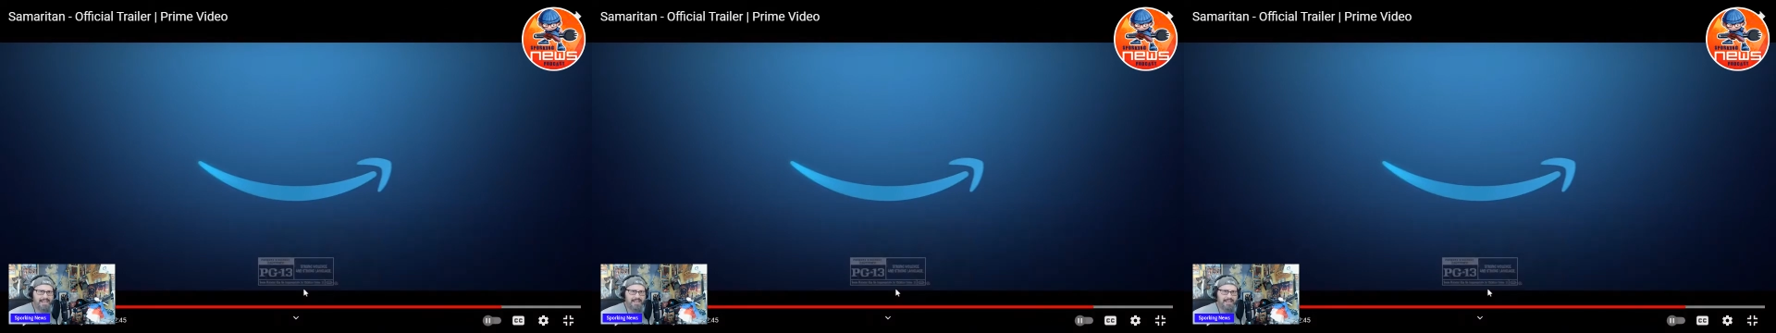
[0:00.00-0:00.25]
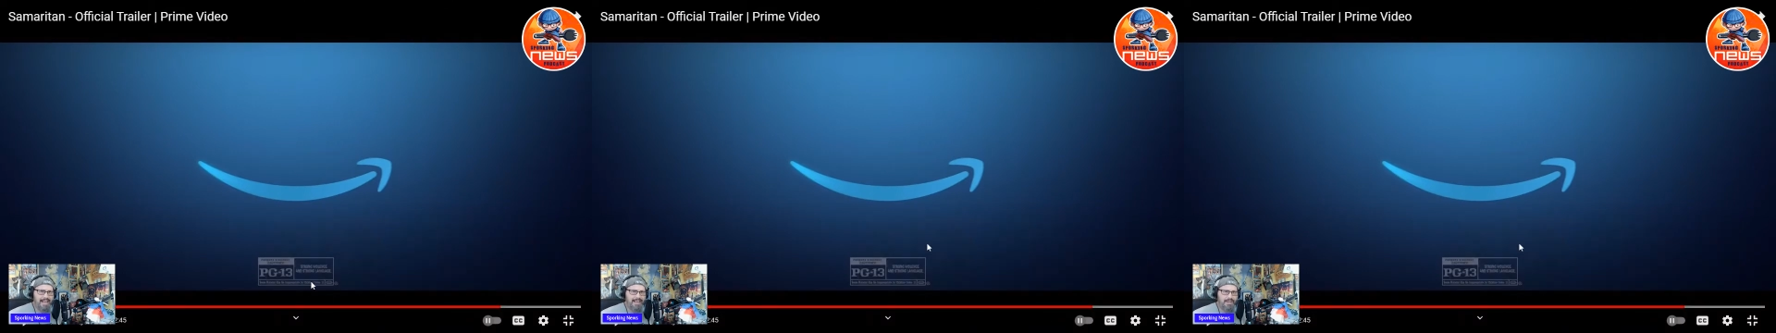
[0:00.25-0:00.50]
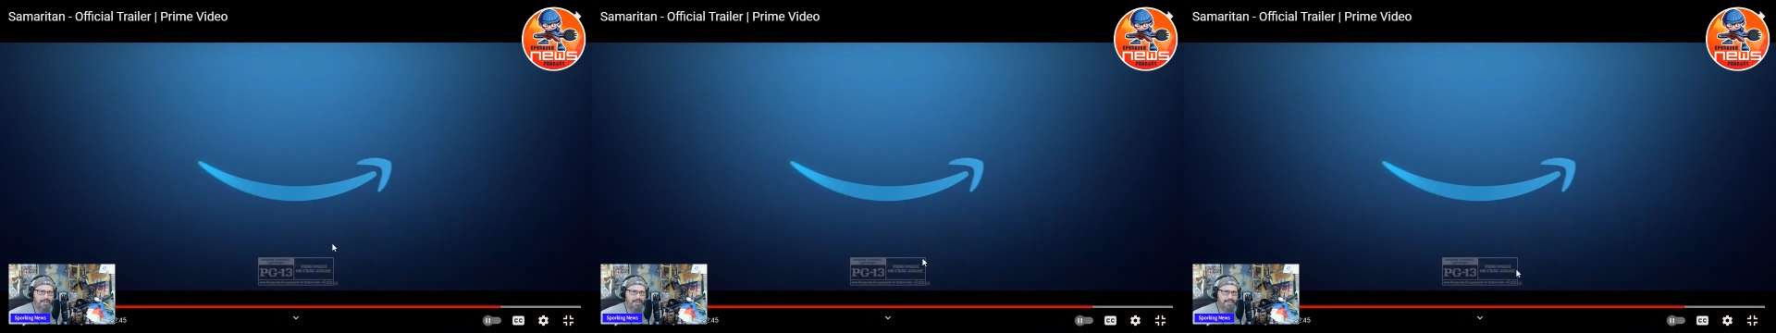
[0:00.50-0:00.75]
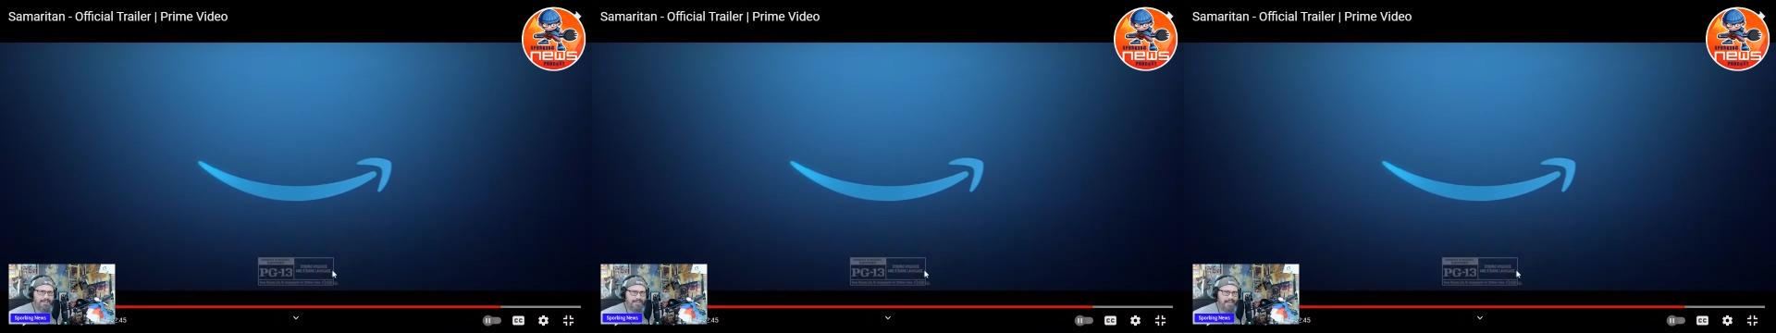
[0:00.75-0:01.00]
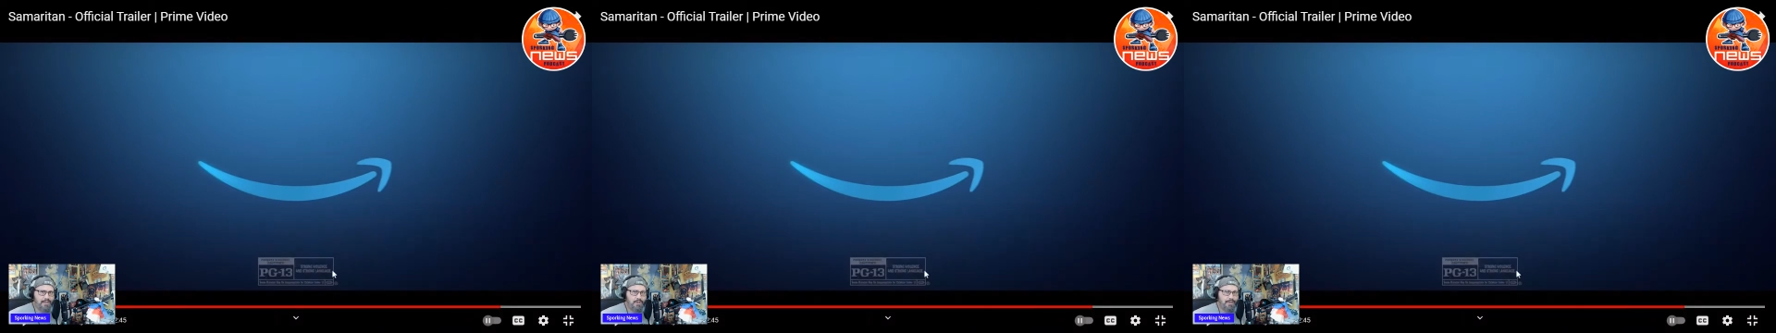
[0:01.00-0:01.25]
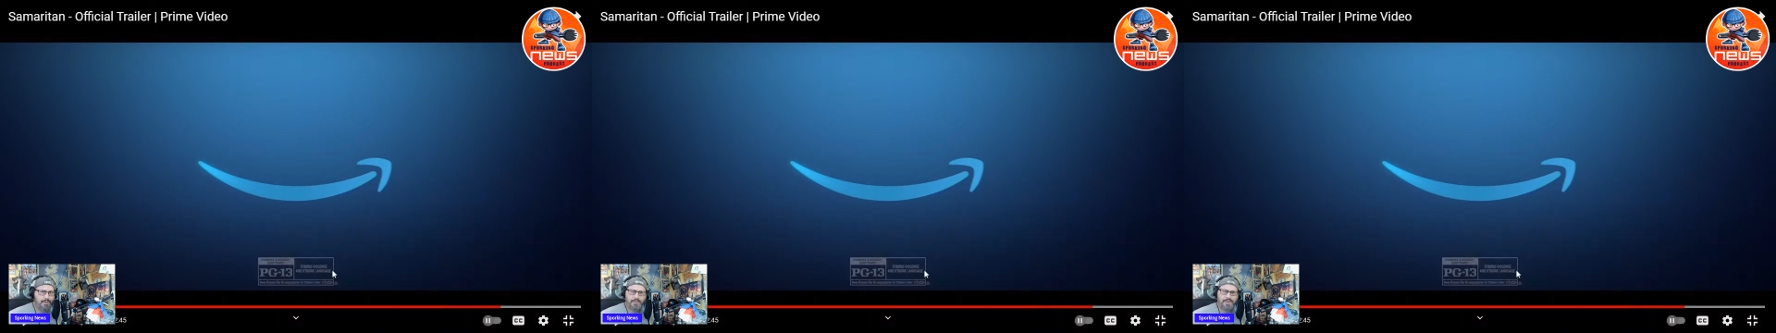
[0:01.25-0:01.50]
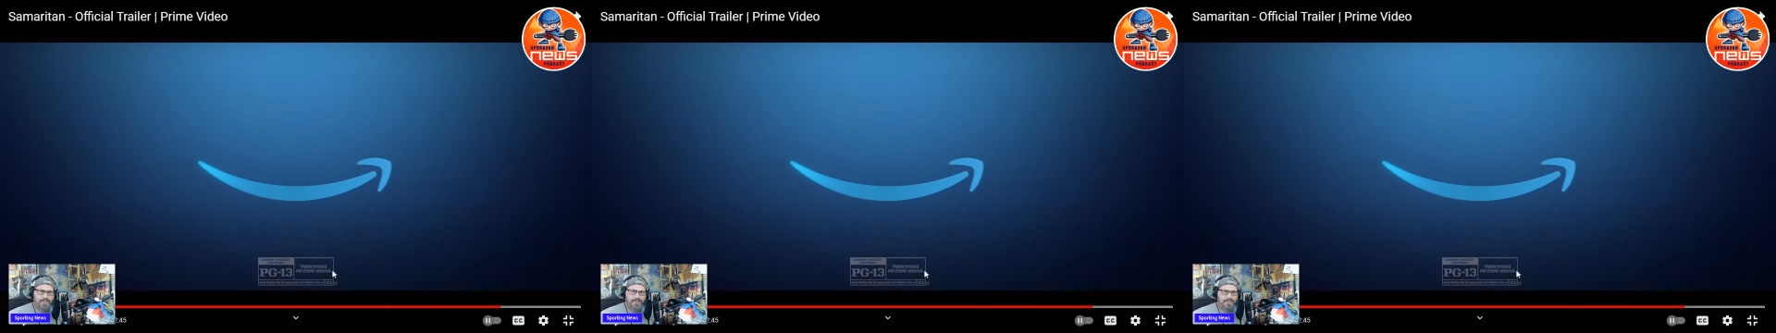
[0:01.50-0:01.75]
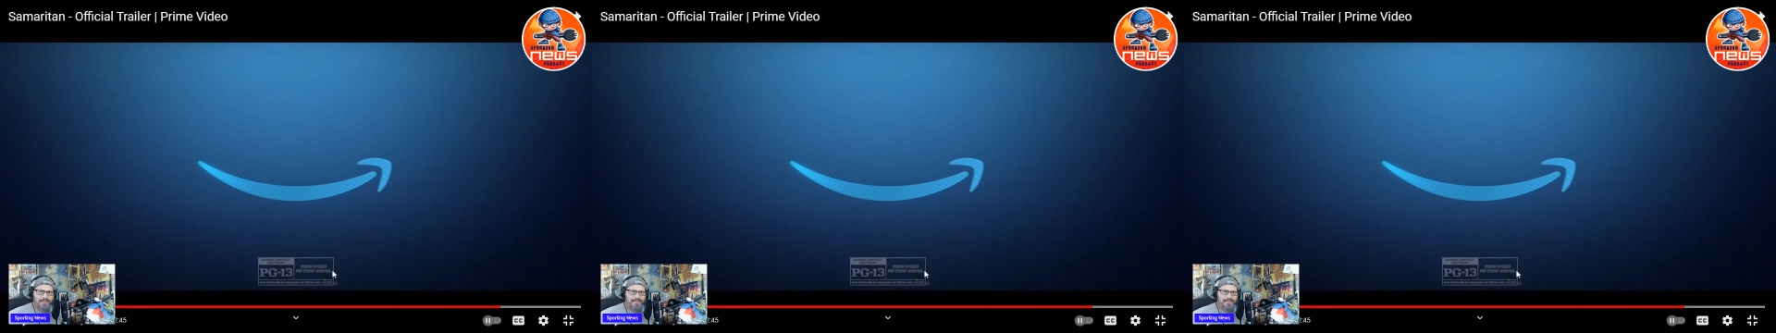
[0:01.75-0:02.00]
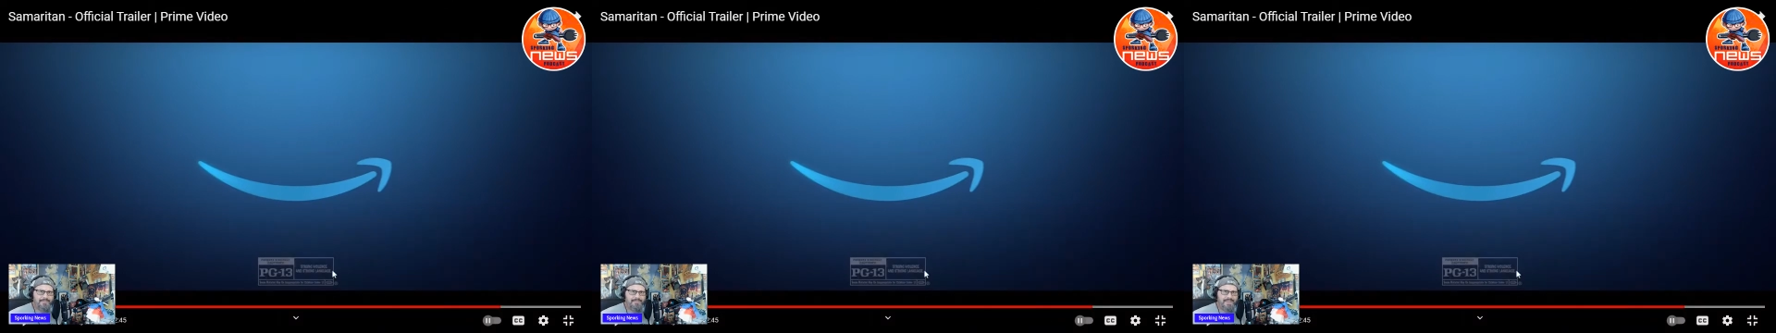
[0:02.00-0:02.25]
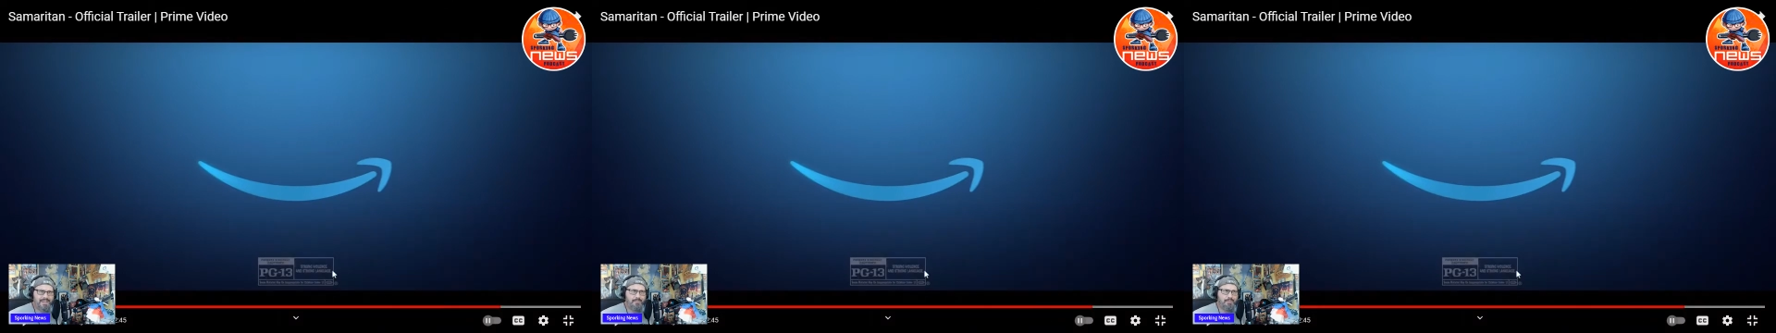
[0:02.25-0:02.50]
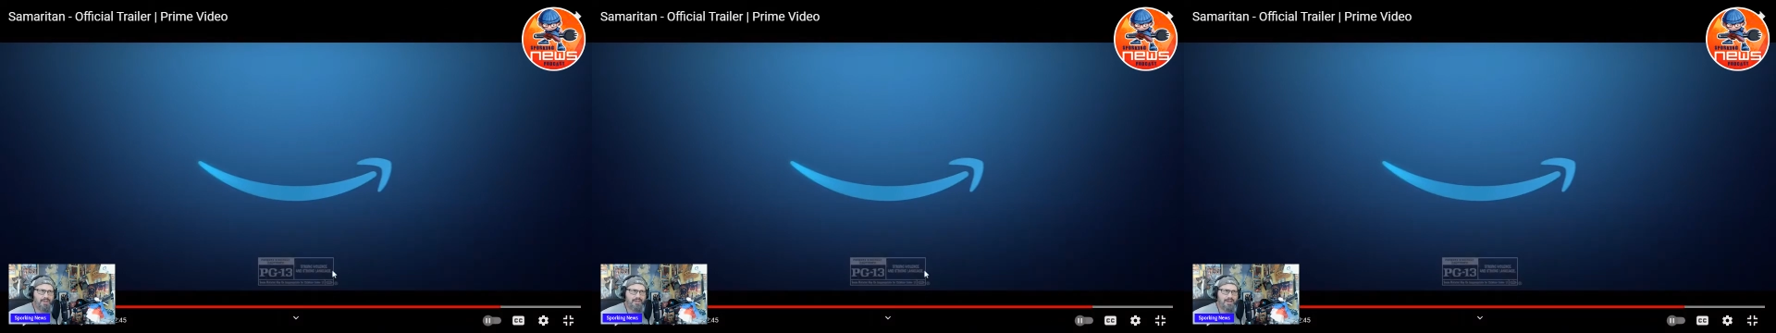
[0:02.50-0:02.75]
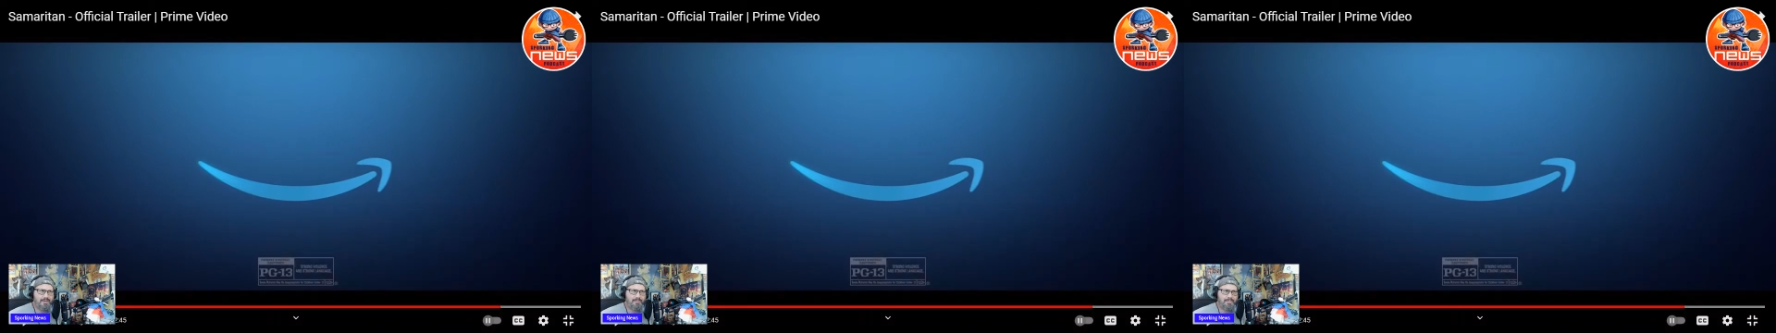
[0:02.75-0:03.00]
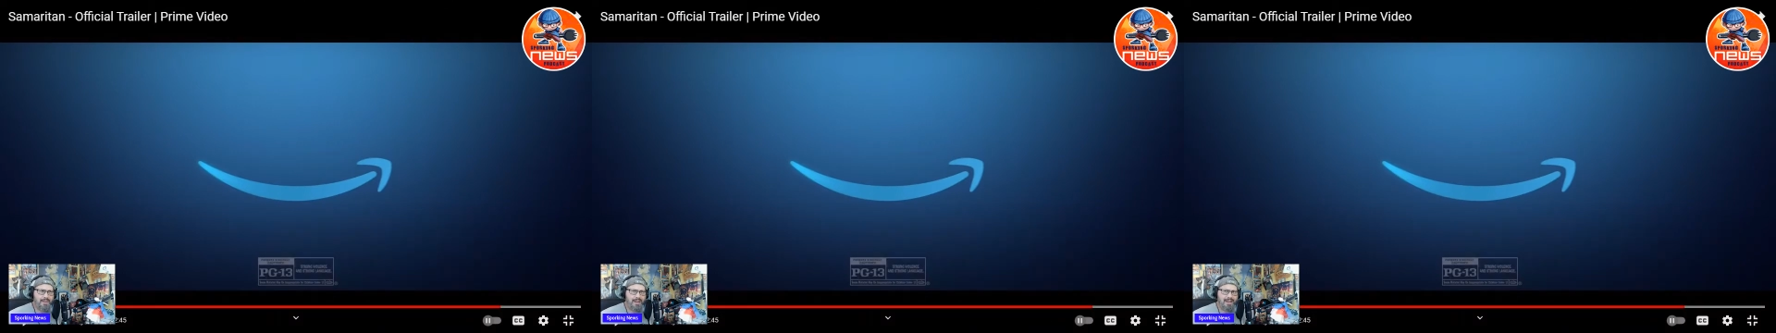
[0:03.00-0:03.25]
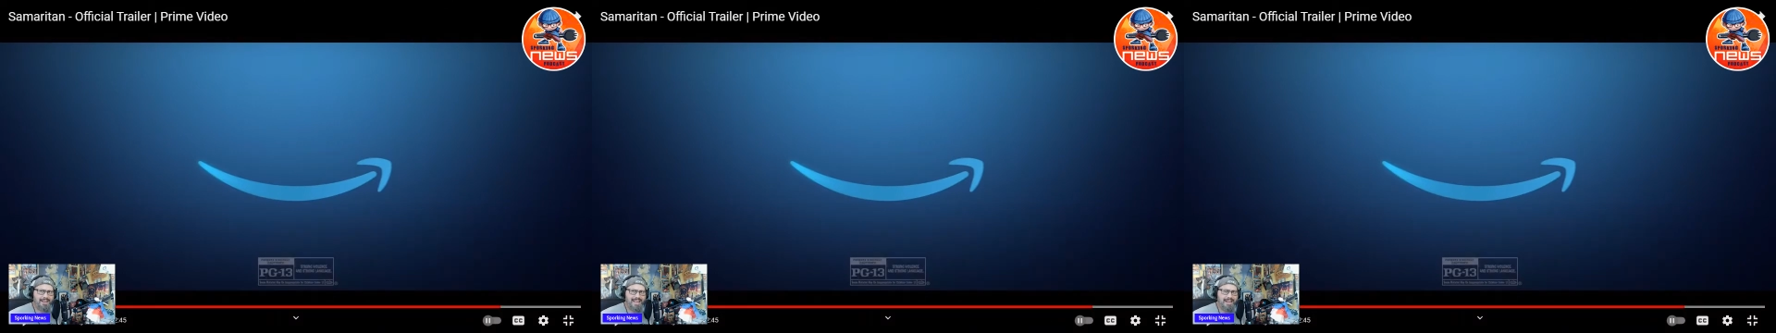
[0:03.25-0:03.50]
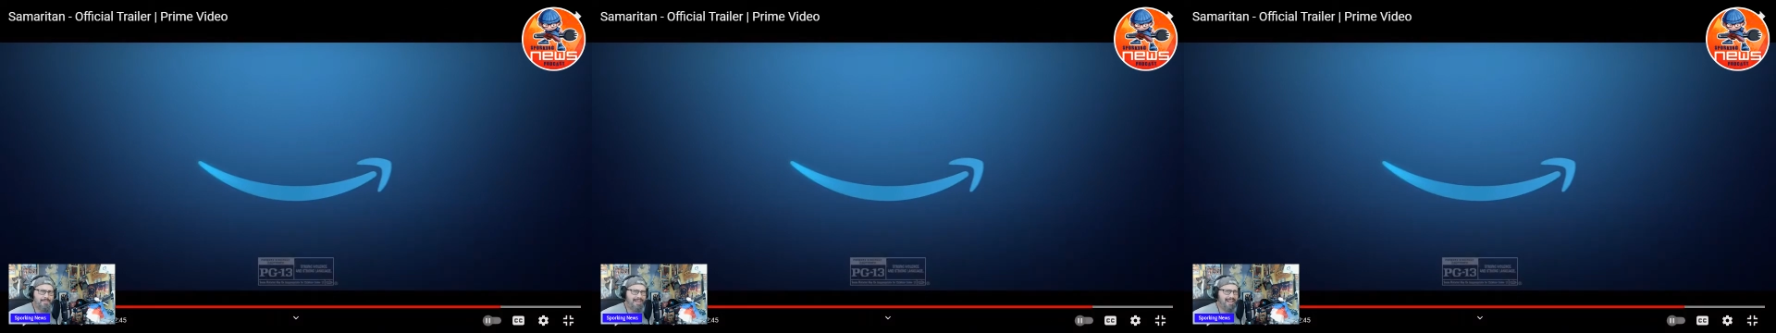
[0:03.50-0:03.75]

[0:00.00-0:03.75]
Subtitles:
[unreadable: no face in view]